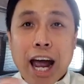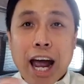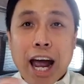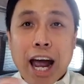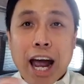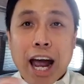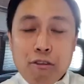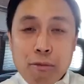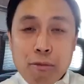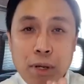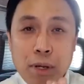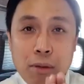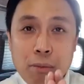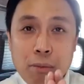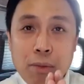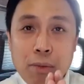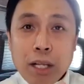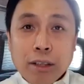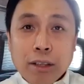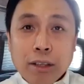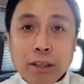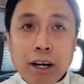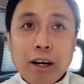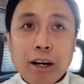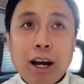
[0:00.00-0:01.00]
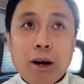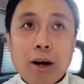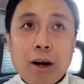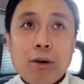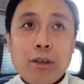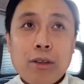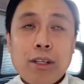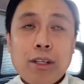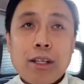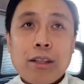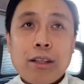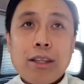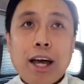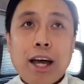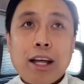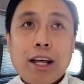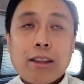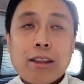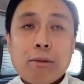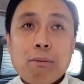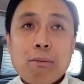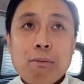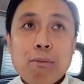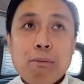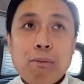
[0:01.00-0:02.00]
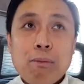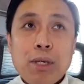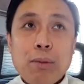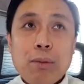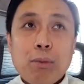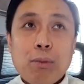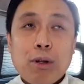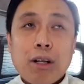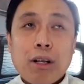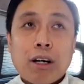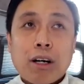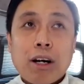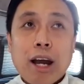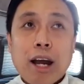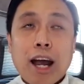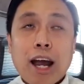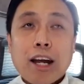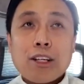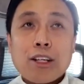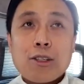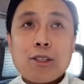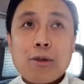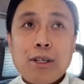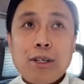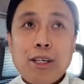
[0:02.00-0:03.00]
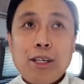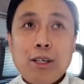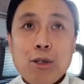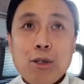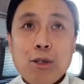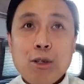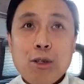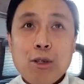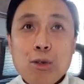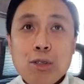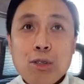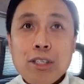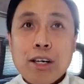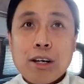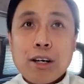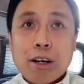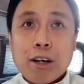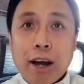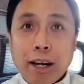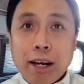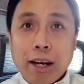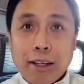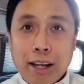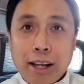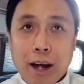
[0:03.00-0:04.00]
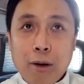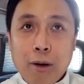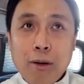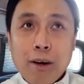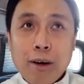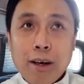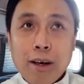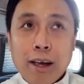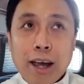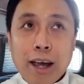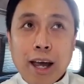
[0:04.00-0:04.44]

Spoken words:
that have been built around it that people are actually using right now.